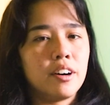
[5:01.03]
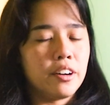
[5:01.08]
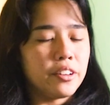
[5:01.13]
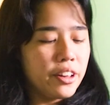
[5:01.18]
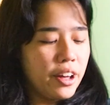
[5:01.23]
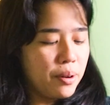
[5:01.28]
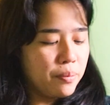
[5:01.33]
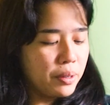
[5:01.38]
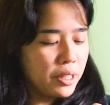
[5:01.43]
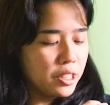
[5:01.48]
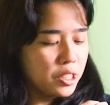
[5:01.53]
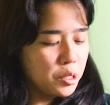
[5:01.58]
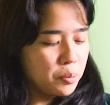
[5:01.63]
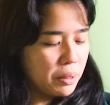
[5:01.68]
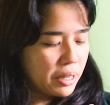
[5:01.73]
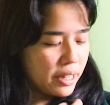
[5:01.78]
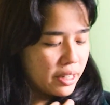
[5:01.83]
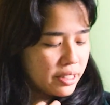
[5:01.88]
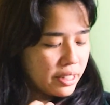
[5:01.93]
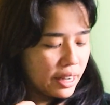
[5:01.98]
all that much
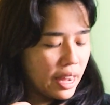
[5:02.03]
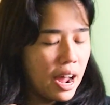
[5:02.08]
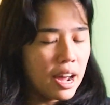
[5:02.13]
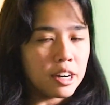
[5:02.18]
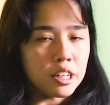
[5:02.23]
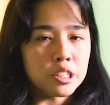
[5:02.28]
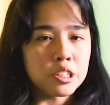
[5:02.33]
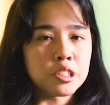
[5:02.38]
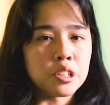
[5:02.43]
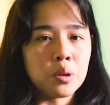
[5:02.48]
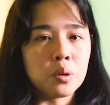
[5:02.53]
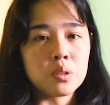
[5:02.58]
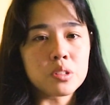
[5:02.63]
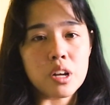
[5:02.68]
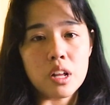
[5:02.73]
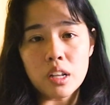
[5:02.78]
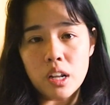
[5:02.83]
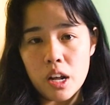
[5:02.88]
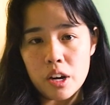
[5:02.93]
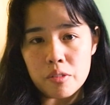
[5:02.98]
because it kind of
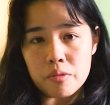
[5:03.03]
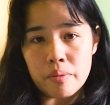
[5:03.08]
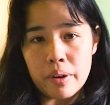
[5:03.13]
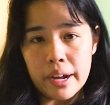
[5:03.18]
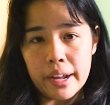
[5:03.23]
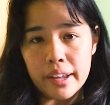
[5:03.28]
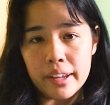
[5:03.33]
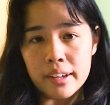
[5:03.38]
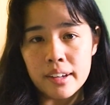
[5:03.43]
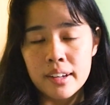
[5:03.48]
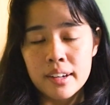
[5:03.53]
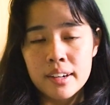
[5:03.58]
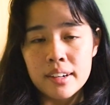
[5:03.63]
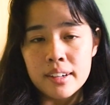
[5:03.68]
shows a lot of my